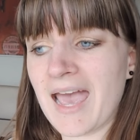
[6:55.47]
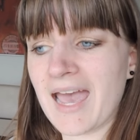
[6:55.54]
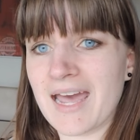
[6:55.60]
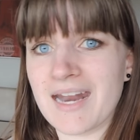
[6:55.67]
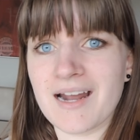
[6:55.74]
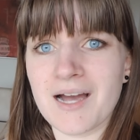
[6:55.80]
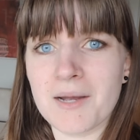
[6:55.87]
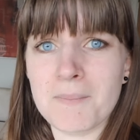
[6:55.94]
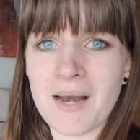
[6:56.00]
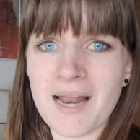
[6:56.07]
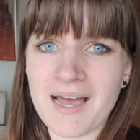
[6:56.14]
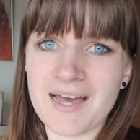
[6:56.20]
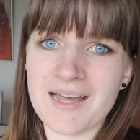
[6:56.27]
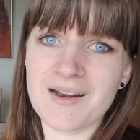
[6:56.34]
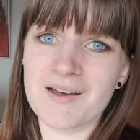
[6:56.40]
And I
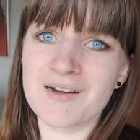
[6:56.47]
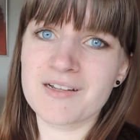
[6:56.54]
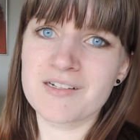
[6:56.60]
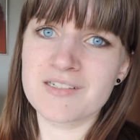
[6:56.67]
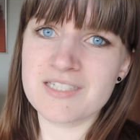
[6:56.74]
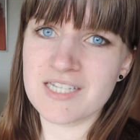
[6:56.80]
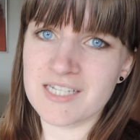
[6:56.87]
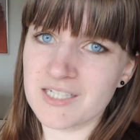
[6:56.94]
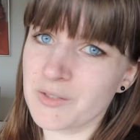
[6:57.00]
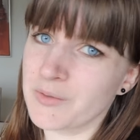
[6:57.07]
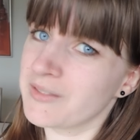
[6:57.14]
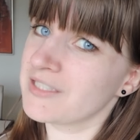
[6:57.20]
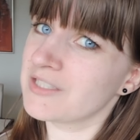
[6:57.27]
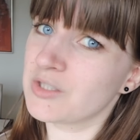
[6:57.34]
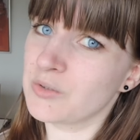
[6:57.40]
plan on
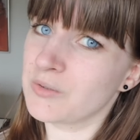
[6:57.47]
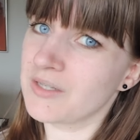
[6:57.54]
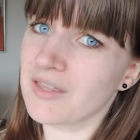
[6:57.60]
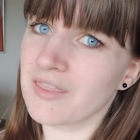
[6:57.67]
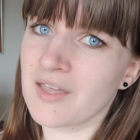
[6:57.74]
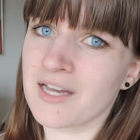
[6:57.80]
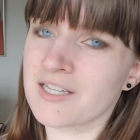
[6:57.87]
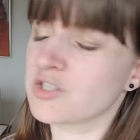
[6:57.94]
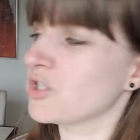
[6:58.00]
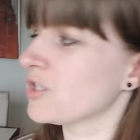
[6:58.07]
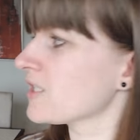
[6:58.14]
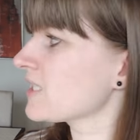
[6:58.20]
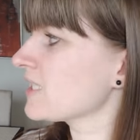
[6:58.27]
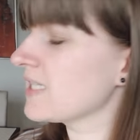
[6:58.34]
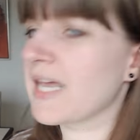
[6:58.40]
continuing doing that
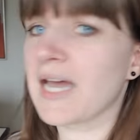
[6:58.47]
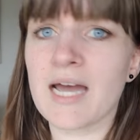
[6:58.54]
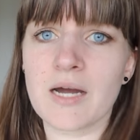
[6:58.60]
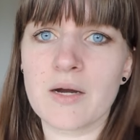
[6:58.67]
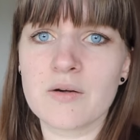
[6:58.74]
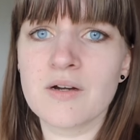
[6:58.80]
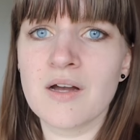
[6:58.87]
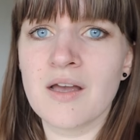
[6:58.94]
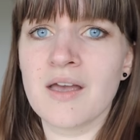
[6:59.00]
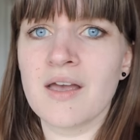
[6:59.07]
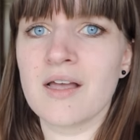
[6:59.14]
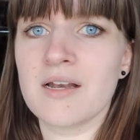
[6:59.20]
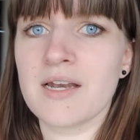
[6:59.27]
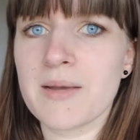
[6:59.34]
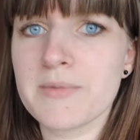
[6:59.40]
just now.
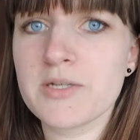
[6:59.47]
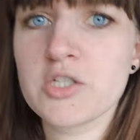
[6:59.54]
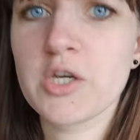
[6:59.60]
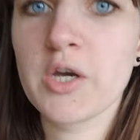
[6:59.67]
Let me